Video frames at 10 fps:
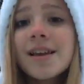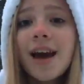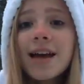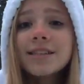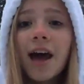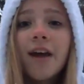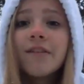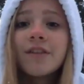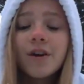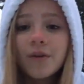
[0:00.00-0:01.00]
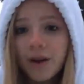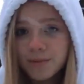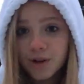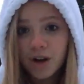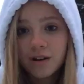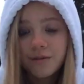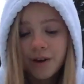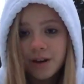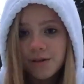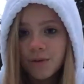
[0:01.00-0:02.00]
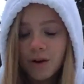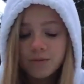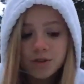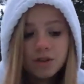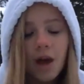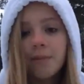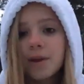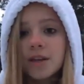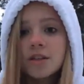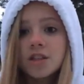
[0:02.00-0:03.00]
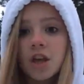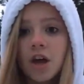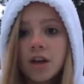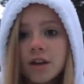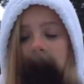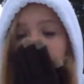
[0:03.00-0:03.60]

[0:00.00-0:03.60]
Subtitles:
guys, I don't even know what I'm talking about anymore. I'm getting sick.